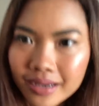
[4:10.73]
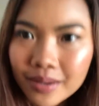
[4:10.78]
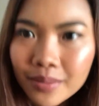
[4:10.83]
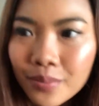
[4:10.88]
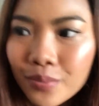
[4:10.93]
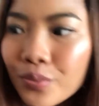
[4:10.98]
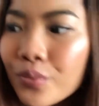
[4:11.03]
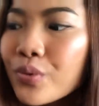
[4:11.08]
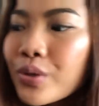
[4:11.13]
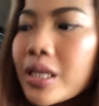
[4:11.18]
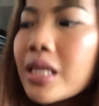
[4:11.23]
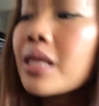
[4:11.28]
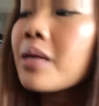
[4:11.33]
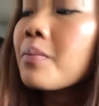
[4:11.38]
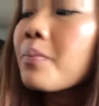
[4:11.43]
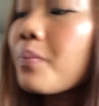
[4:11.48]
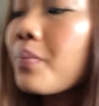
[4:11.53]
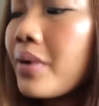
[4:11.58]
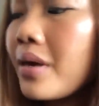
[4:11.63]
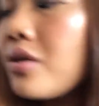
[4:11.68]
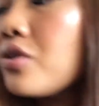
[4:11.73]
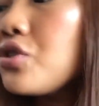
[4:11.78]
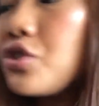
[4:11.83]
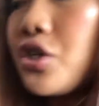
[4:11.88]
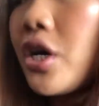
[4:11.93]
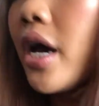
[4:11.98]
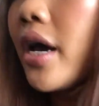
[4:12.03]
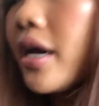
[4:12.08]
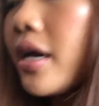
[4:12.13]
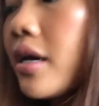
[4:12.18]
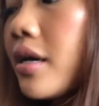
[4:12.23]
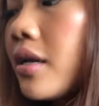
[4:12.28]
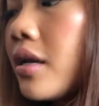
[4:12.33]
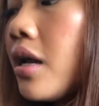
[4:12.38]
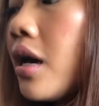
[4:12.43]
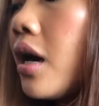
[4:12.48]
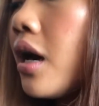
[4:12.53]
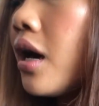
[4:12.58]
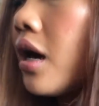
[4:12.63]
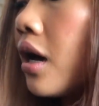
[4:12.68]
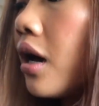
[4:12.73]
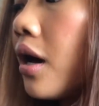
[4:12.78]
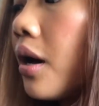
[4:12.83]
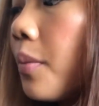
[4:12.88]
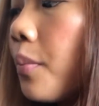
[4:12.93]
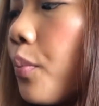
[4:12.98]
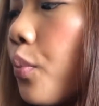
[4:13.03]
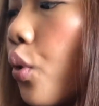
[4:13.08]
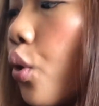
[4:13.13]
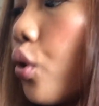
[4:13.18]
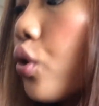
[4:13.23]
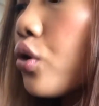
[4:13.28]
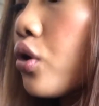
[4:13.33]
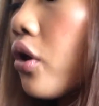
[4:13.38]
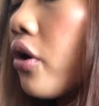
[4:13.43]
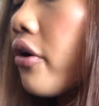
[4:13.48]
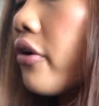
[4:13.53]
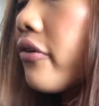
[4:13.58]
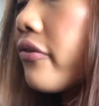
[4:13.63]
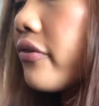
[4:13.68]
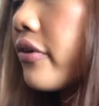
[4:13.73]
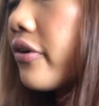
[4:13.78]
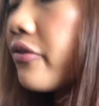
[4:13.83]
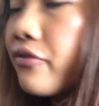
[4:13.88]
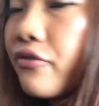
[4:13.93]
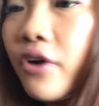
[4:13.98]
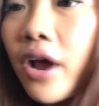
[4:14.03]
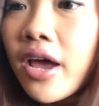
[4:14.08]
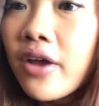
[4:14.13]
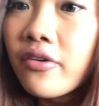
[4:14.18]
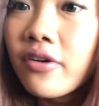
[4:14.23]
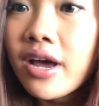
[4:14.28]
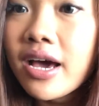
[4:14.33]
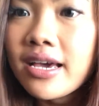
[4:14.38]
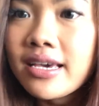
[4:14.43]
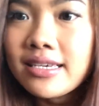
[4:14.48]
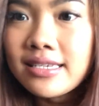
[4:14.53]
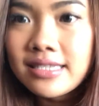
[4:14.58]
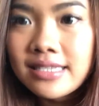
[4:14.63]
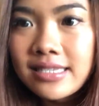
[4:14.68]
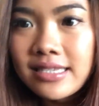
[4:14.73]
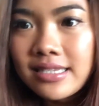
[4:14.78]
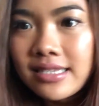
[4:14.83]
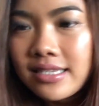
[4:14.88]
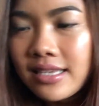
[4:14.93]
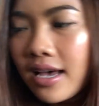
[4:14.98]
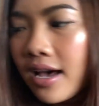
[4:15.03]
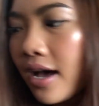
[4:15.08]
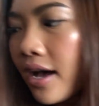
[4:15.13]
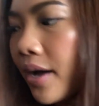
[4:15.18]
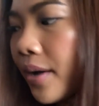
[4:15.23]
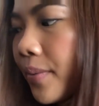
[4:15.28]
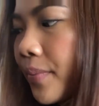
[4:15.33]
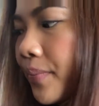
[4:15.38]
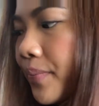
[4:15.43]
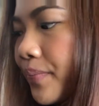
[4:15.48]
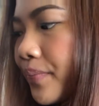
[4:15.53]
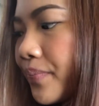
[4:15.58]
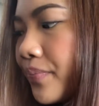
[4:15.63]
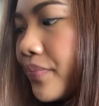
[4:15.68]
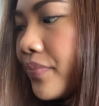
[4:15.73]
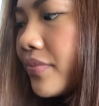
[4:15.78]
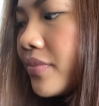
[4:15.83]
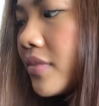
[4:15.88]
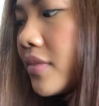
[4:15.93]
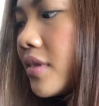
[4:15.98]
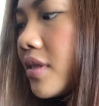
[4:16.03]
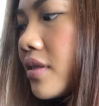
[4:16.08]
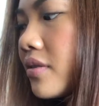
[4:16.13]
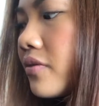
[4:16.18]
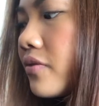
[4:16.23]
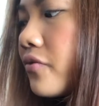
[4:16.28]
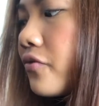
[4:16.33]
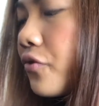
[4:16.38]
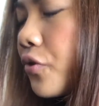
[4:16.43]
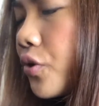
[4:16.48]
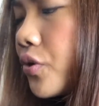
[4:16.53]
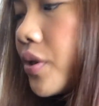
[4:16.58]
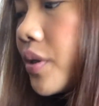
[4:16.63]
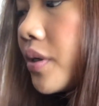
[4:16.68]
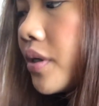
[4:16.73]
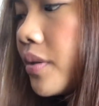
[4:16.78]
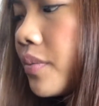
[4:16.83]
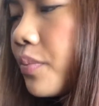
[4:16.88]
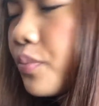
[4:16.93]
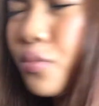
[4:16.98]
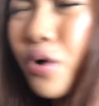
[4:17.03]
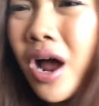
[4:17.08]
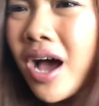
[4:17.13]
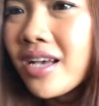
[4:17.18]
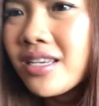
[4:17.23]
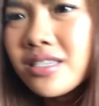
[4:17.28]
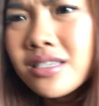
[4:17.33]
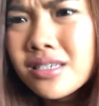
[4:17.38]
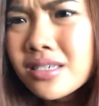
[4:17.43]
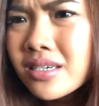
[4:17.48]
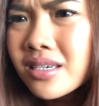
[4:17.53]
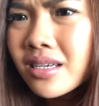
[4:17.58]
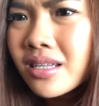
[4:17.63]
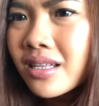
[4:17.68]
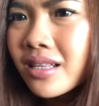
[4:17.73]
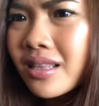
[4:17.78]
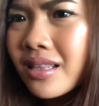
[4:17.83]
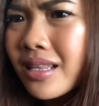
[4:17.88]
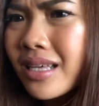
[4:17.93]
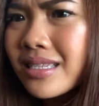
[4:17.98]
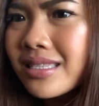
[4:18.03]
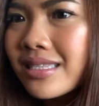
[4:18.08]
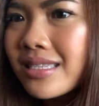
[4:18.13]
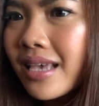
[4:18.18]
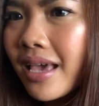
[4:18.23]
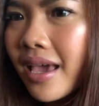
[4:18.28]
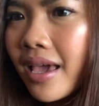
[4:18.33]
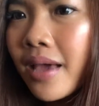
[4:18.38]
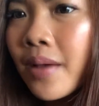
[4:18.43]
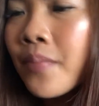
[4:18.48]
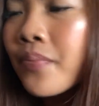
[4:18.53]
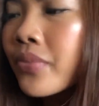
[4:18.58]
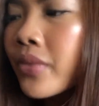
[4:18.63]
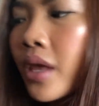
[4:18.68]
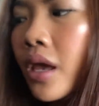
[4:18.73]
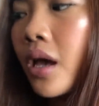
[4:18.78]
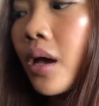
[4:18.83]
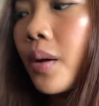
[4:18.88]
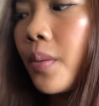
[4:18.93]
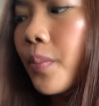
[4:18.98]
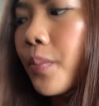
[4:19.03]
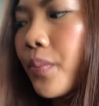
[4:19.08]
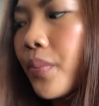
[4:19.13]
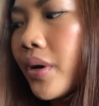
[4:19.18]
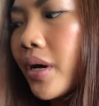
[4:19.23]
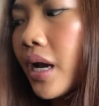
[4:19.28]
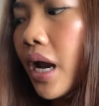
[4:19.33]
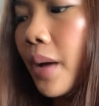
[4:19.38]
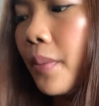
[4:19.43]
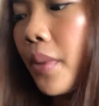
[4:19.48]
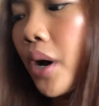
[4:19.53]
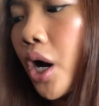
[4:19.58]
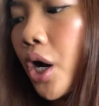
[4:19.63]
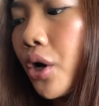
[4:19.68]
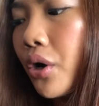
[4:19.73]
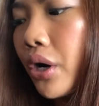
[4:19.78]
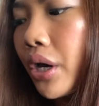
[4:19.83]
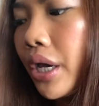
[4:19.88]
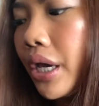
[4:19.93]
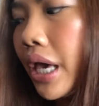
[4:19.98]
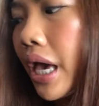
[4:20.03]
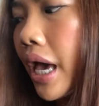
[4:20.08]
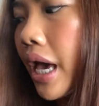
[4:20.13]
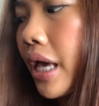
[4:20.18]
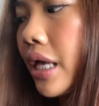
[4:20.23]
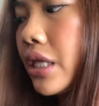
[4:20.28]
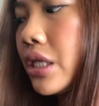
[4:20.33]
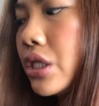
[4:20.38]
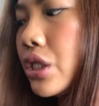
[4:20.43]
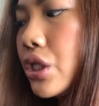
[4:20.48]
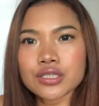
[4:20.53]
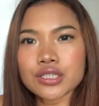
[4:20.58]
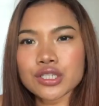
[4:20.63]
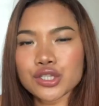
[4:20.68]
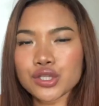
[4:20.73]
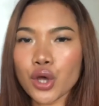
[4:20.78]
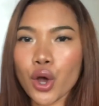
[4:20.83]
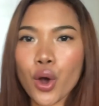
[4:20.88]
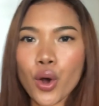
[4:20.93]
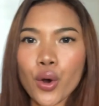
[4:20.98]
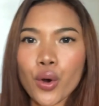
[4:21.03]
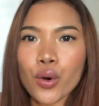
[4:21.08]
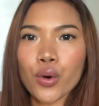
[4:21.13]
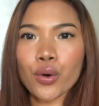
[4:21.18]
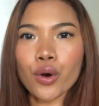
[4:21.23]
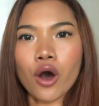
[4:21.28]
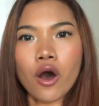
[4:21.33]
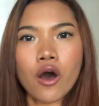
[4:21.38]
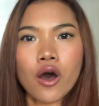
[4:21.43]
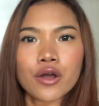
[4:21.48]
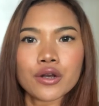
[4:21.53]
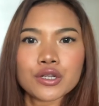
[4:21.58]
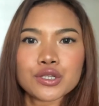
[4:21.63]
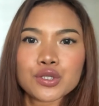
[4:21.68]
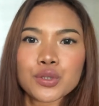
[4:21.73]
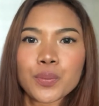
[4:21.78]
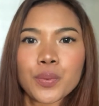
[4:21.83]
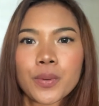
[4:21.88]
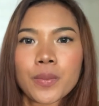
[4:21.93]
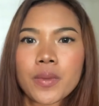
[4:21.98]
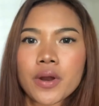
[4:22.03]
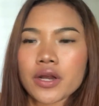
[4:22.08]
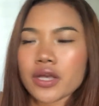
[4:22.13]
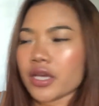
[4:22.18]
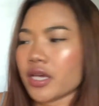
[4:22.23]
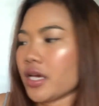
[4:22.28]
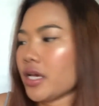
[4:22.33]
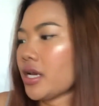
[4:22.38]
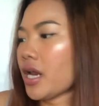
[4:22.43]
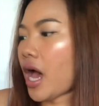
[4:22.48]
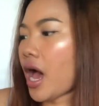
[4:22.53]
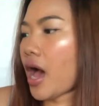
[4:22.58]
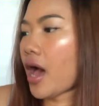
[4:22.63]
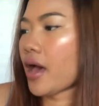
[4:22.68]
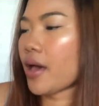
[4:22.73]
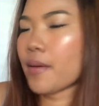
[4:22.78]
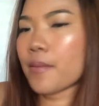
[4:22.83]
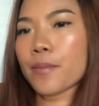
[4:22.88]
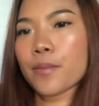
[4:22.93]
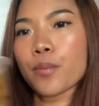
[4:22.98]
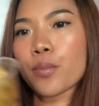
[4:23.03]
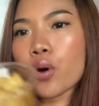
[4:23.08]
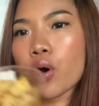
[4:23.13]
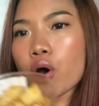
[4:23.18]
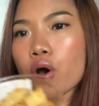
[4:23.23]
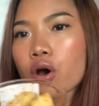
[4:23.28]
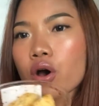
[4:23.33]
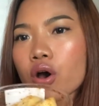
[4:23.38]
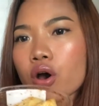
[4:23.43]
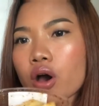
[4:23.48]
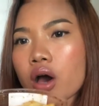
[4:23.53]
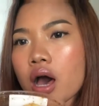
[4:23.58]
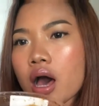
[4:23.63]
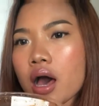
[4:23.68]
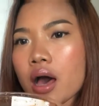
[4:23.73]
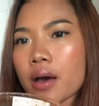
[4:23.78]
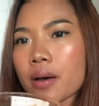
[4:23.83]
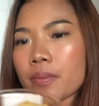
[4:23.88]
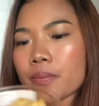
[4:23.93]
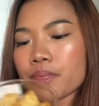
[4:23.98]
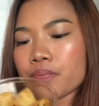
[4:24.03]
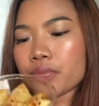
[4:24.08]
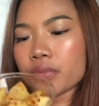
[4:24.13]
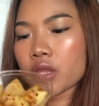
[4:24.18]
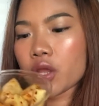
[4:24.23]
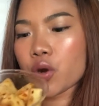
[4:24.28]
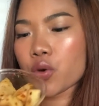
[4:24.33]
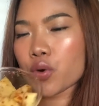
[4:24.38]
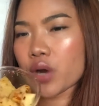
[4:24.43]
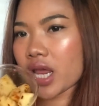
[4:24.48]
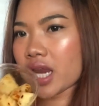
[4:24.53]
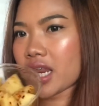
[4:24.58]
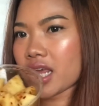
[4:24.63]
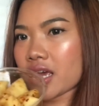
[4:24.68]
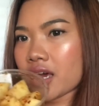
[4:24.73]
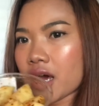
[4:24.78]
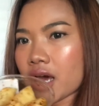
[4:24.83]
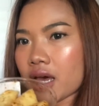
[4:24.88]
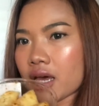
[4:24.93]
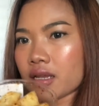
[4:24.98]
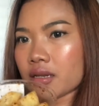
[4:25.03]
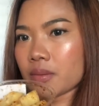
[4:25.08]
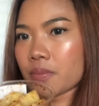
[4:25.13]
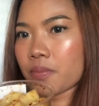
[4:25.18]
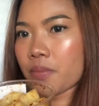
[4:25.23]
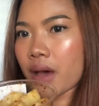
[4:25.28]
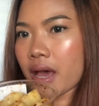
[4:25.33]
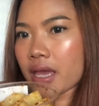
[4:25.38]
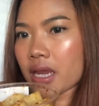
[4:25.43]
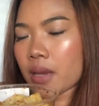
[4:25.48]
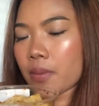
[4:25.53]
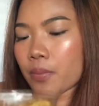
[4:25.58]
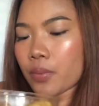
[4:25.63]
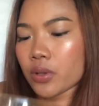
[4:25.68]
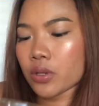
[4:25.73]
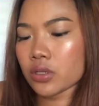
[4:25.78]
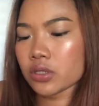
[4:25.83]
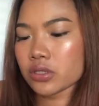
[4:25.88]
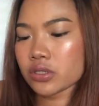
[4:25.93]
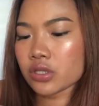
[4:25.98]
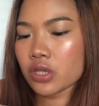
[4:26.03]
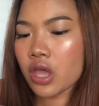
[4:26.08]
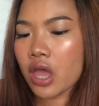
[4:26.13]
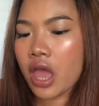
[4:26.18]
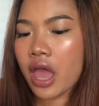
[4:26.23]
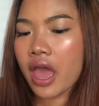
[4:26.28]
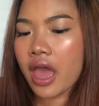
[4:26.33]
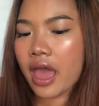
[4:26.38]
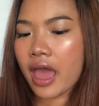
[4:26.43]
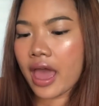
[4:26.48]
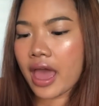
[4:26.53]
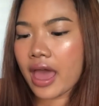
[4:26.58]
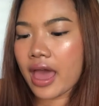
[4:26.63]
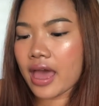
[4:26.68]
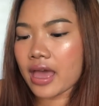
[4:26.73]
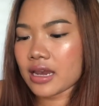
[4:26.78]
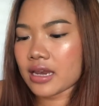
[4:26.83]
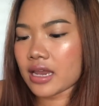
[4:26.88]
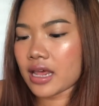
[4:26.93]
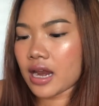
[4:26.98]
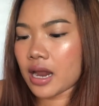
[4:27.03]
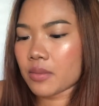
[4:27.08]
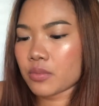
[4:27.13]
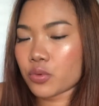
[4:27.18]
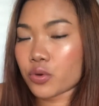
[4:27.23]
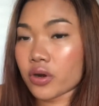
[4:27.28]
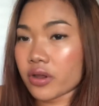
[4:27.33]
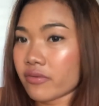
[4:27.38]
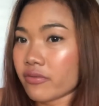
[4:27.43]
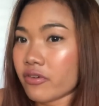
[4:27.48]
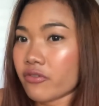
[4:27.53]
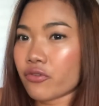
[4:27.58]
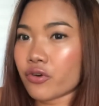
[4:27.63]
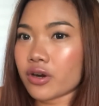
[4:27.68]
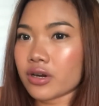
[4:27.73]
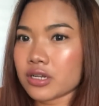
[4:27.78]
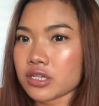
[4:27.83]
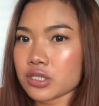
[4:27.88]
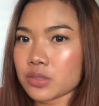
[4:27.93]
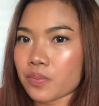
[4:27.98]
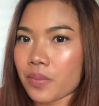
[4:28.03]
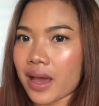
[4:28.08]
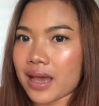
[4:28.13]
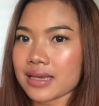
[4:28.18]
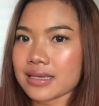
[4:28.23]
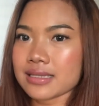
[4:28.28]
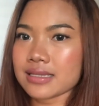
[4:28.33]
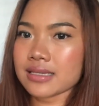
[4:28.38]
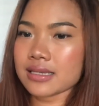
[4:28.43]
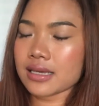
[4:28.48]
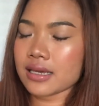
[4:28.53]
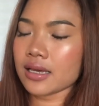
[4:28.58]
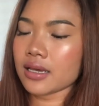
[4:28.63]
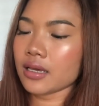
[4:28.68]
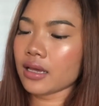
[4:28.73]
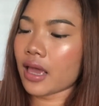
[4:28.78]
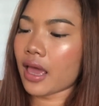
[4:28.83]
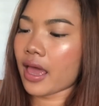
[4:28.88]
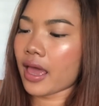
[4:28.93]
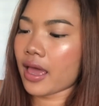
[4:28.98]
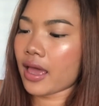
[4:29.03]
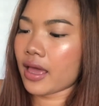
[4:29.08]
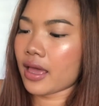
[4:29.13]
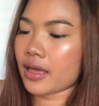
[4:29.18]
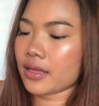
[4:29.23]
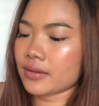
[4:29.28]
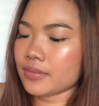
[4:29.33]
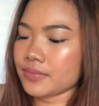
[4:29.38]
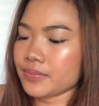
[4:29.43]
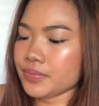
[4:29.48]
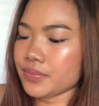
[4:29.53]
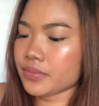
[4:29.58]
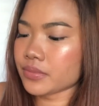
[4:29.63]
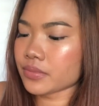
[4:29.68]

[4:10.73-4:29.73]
a really big giant bowl of fried rice for the brunch, let's say, but I'm hungry again. So on the supermarket, I bought ready cut pineapples, and then I'm craving for the spicy, and